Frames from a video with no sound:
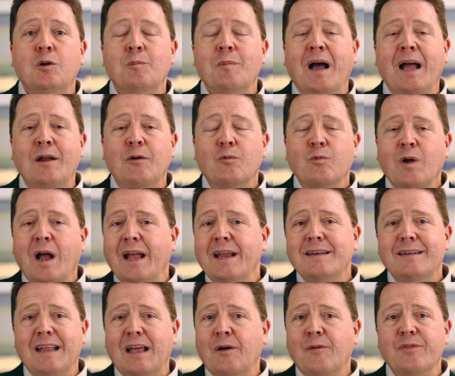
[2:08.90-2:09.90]
You might
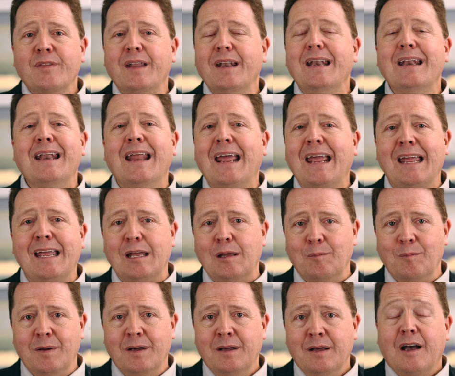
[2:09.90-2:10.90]
write down the
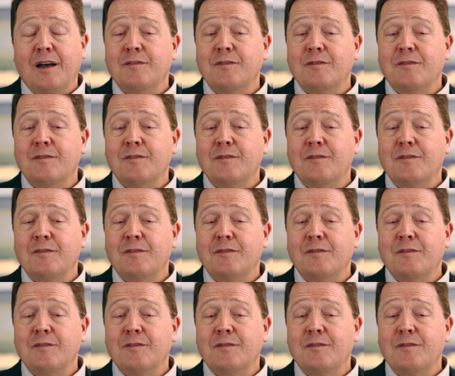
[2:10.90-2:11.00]
name